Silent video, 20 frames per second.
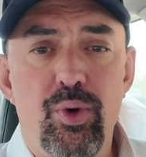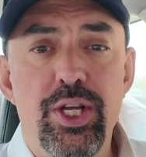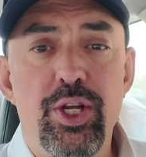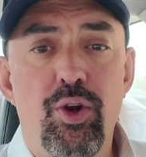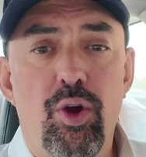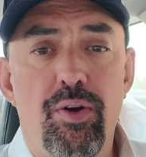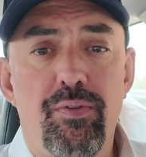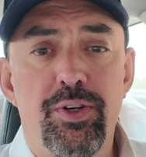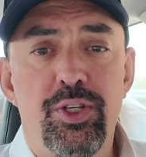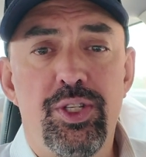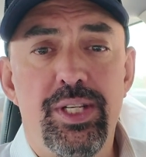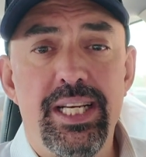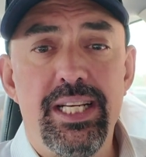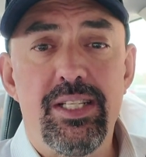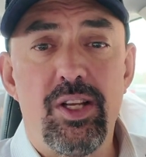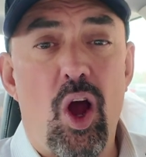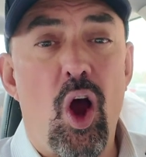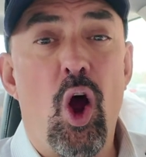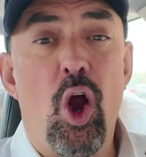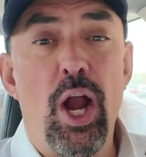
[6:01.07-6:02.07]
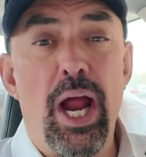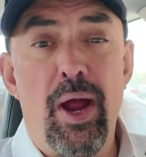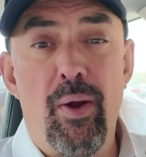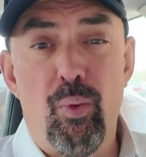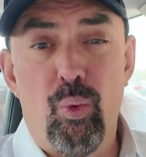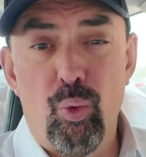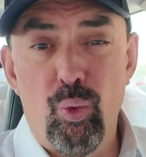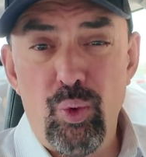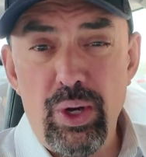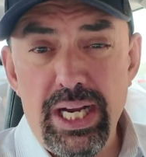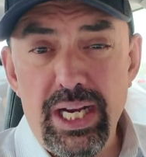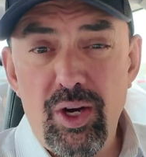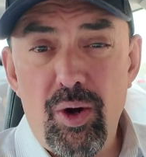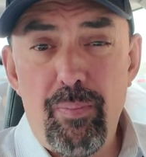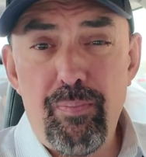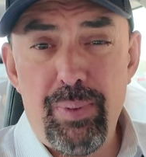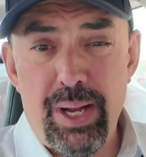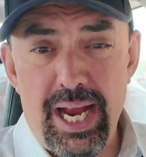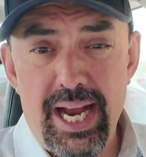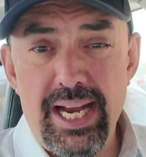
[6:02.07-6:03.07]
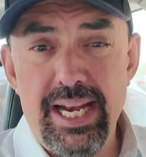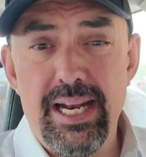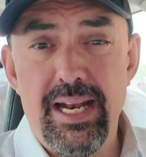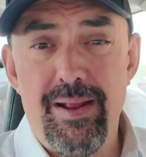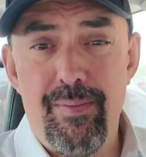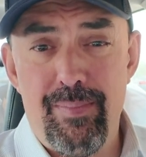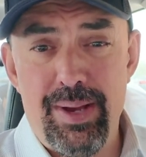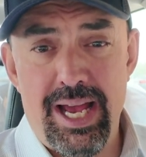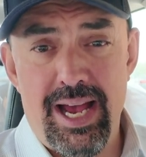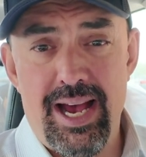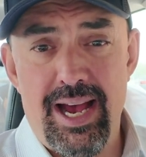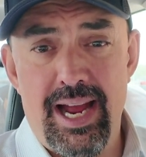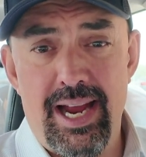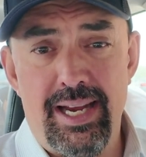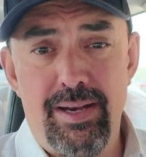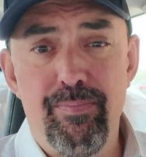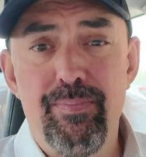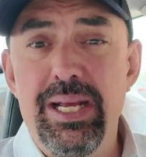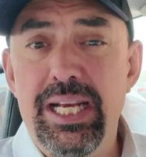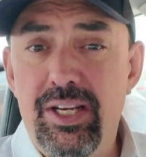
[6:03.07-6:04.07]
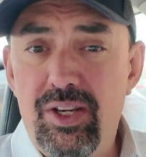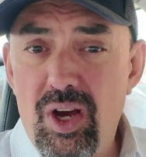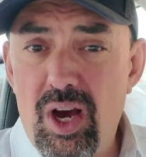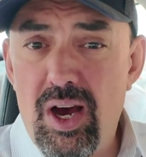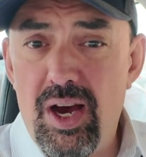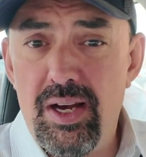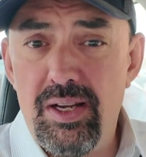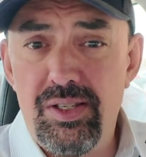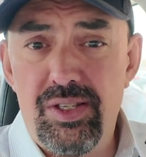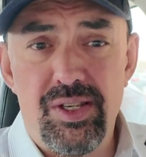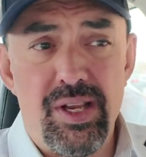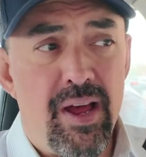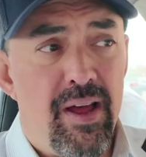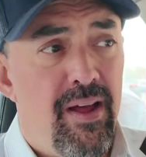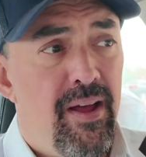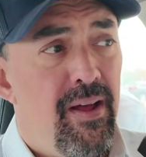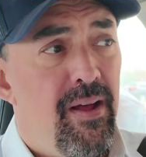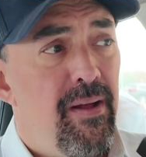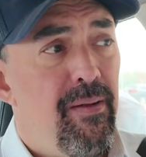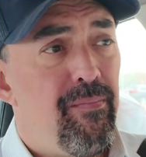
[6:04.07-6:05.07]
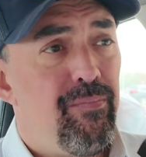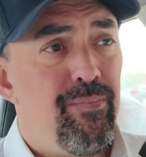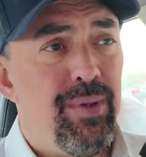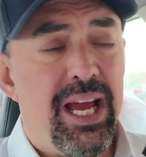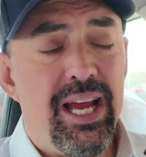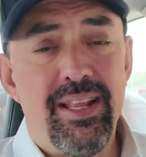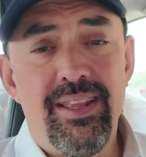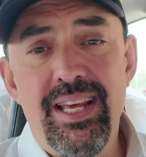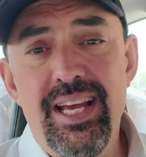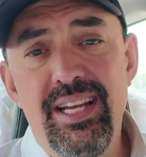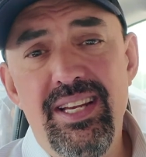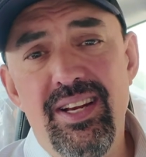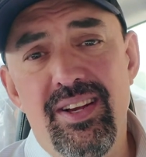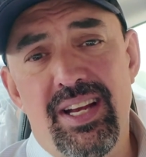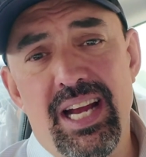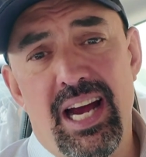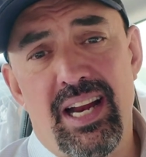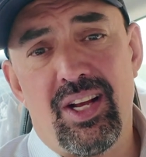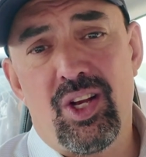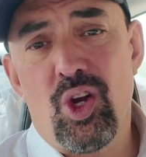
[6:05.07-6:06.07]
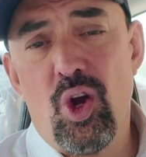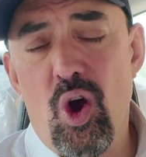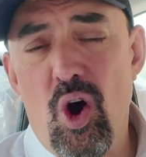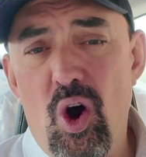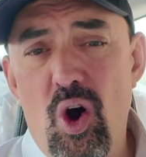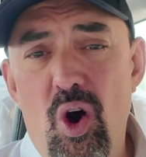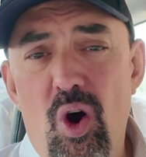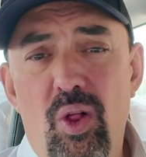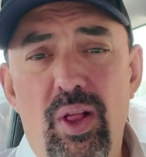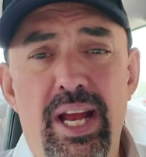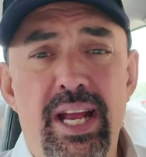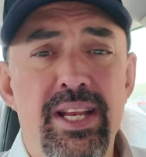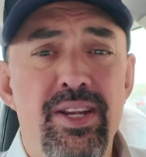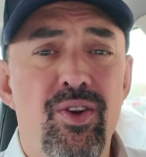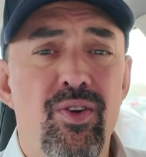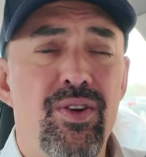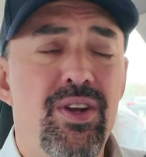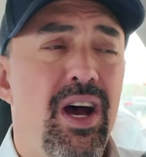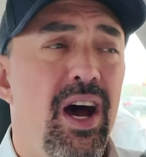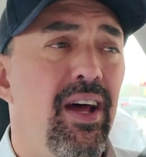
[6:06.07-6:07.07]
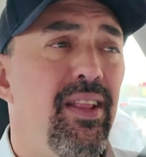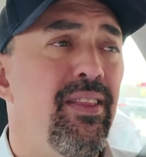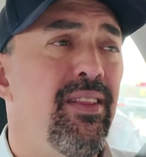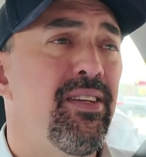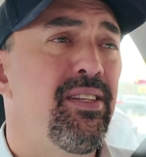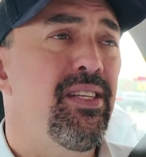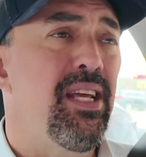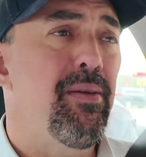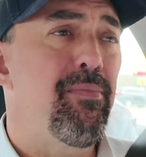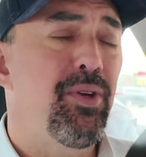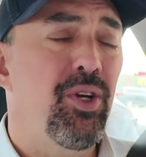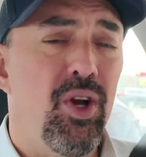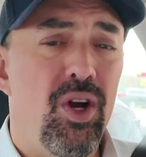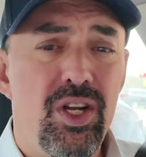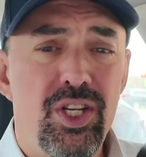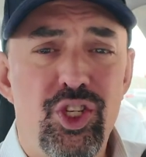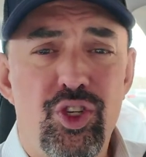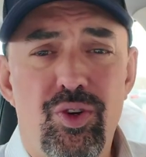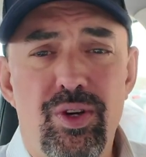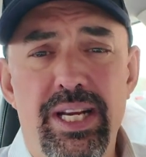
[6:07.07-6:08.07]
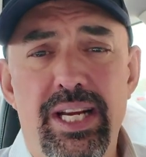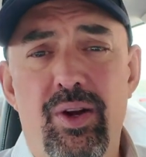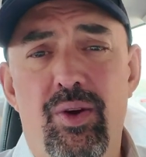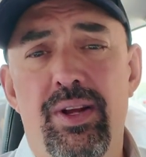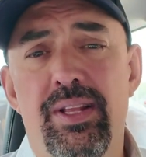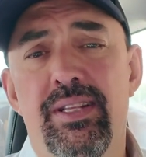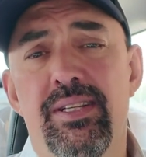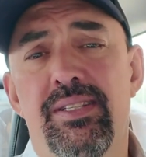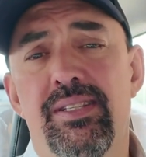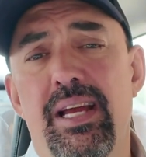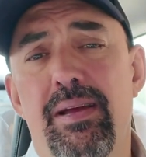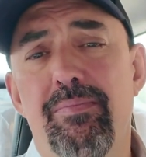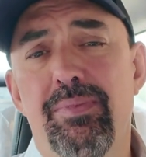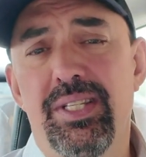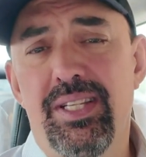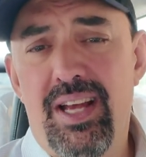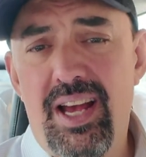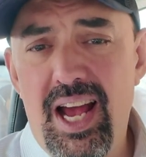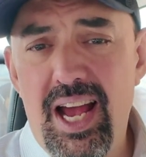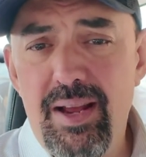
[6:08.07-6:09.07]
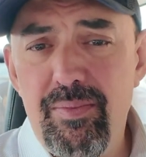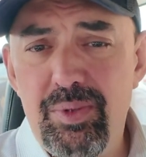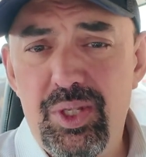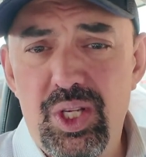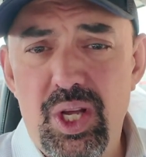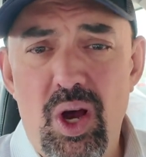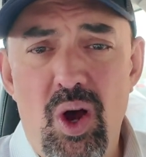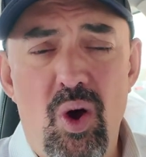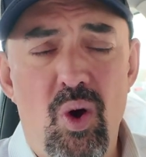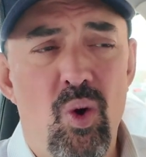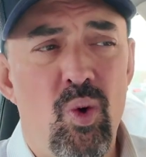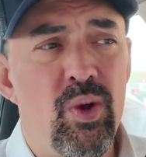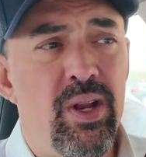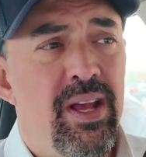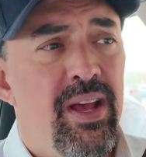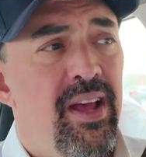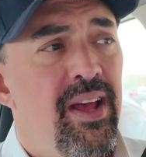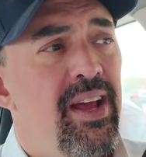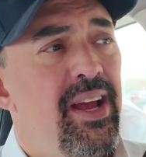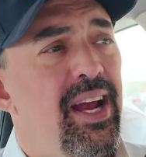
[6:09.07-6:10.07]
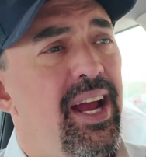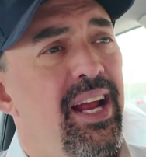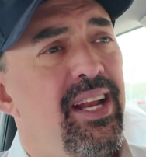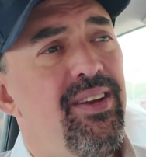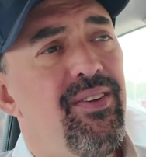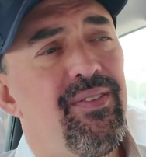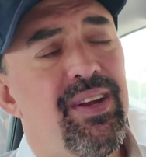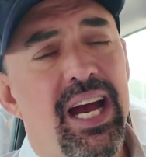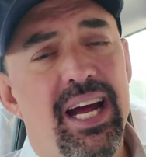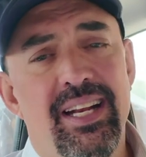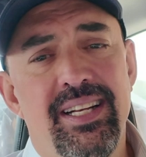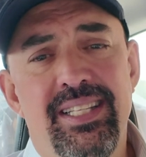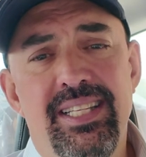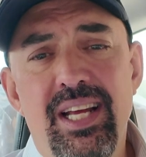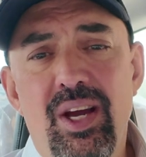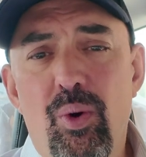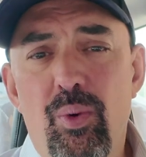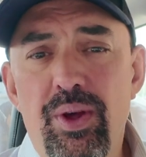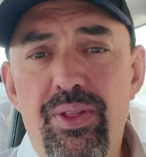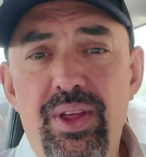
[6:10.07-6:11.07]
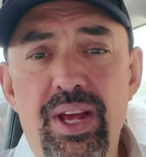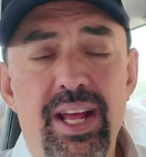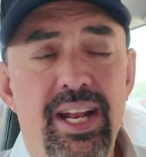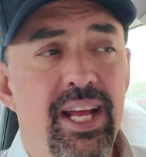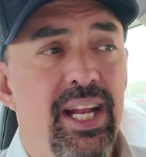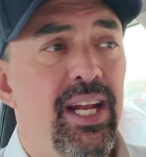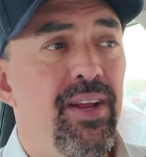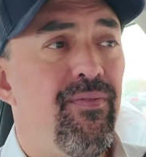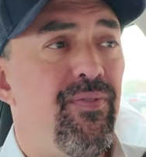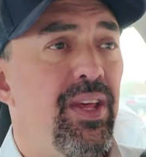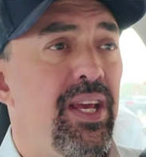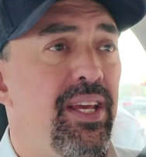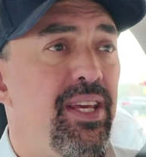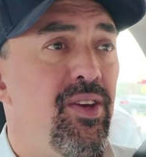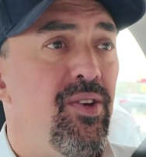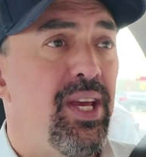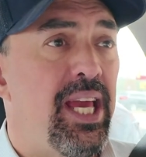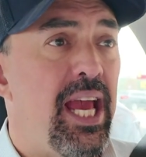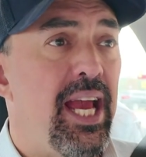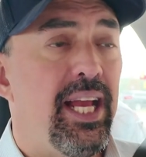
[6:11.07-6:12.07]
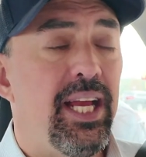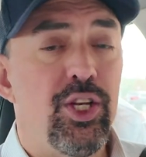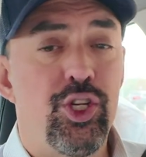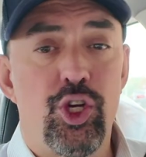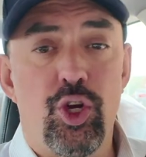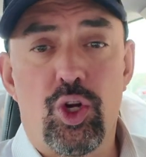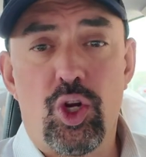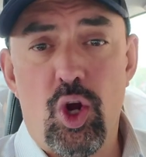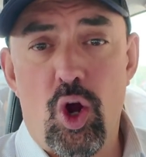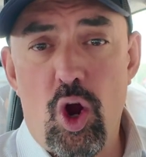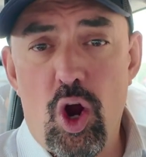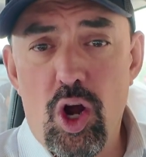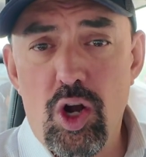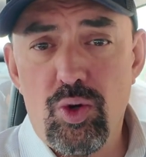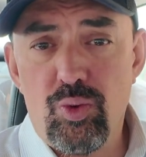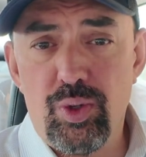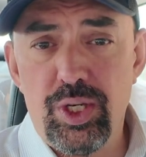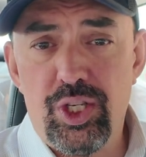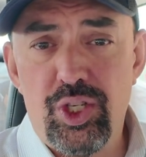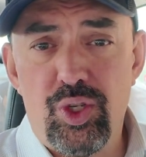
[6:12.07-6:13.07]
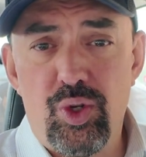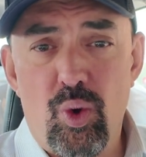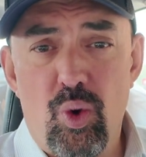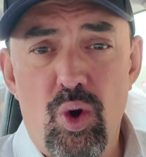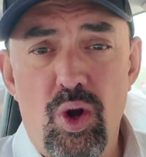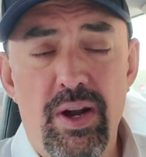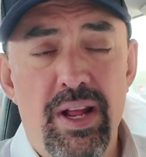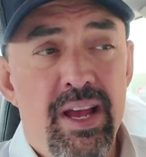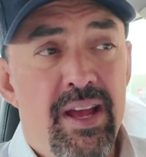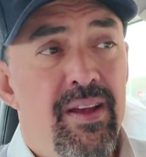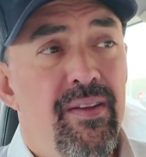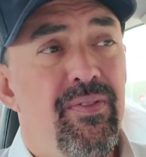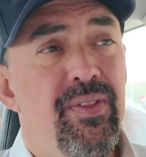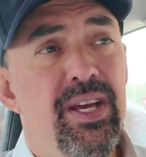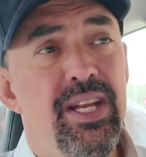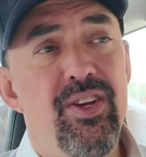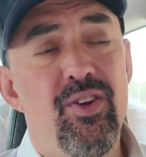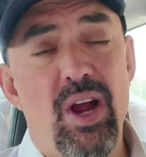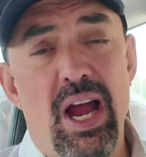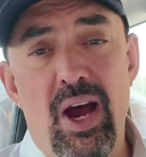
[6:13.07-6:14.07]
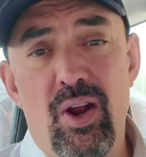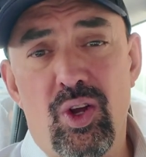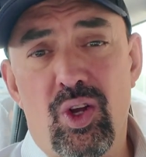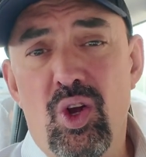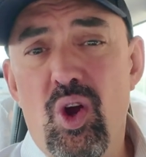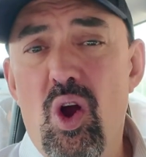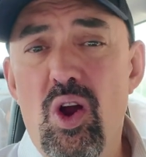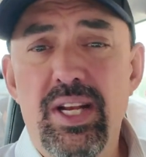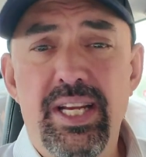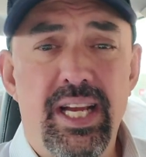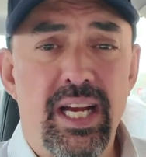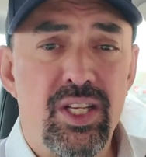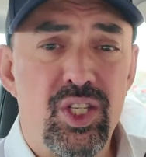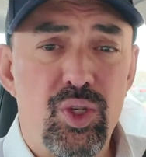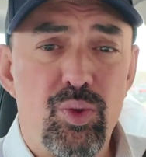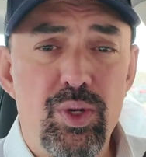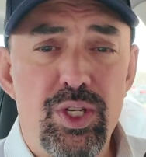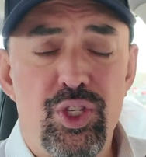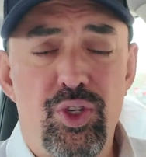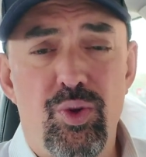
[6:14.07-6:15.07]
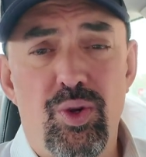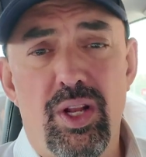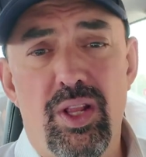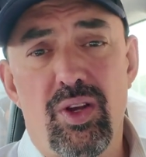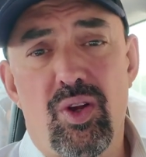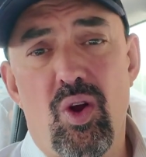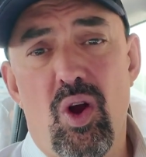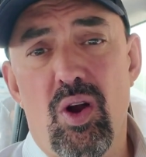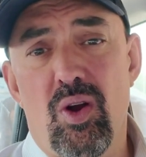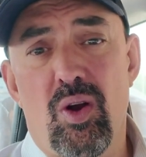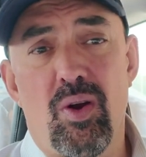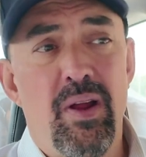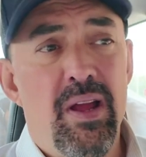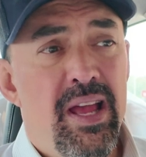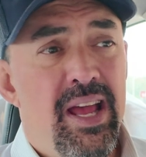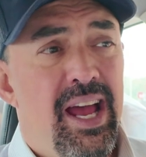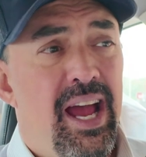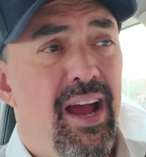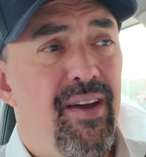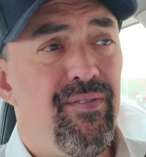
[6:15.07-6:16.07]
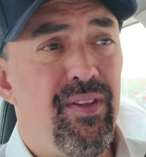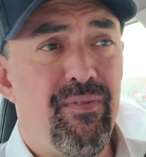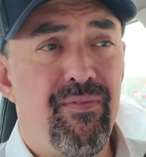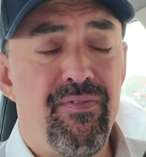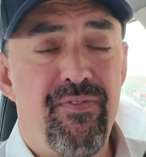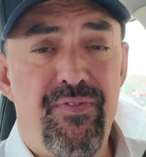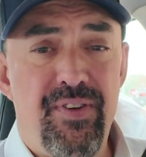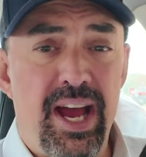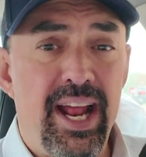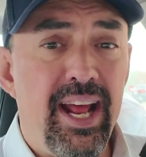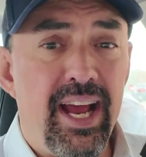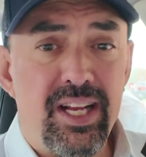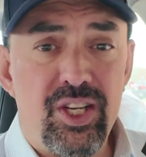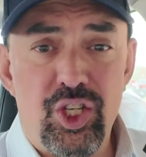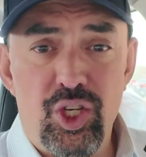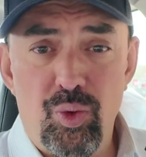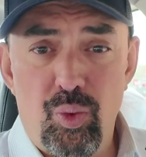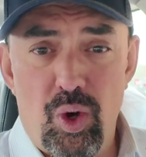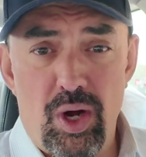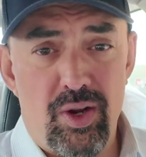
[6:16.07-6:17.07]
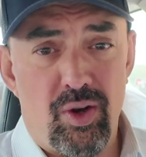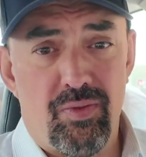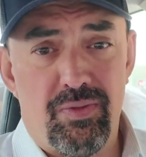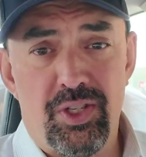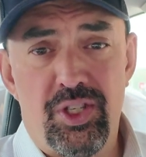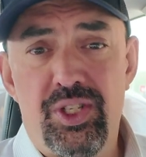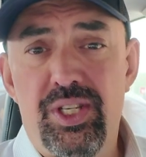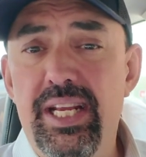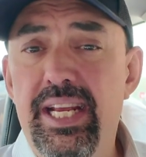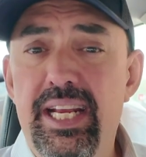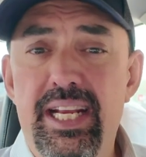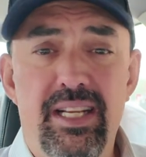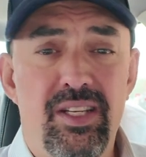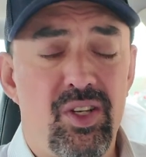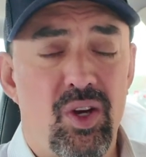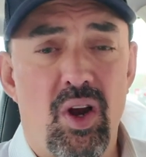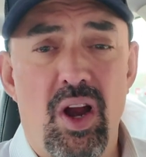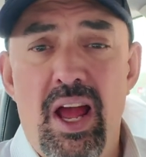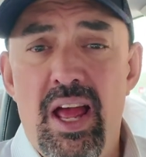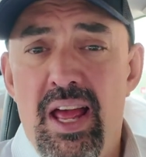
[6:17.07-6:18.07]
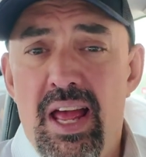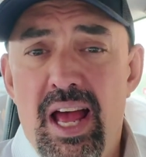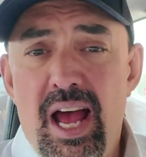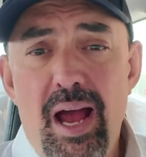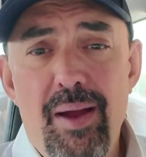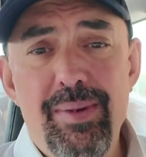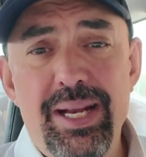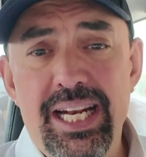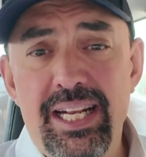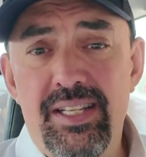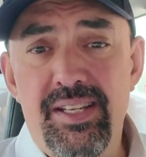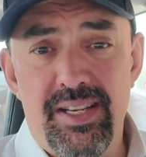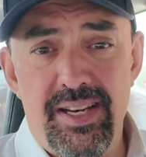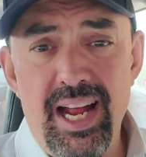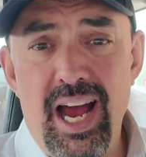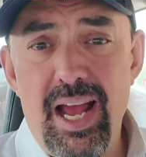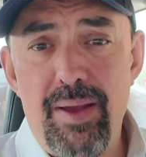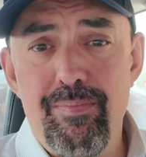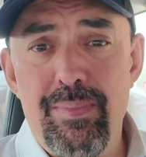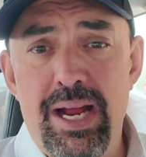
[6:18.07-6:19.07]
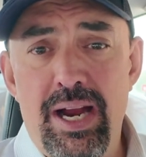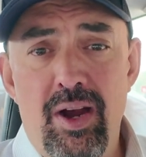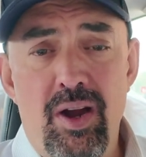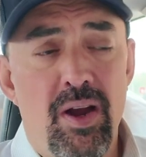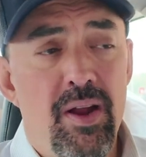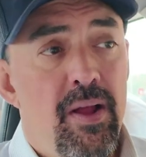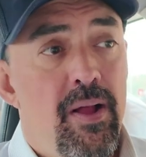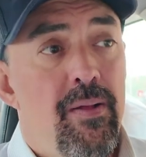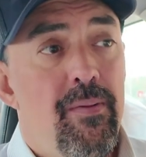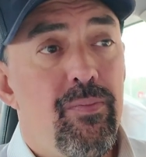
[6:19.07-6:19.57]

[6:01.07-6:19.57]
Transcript: when you're overseas are a real pain in the behind, because man, then you got to call and you're not in the same country or in the same time zone, and you've got to deal with it. And if you can't get your card restored, then you're out of card. You got to switch to another card or have them FedEx you one overseas, or, I mean, it's a nightmare.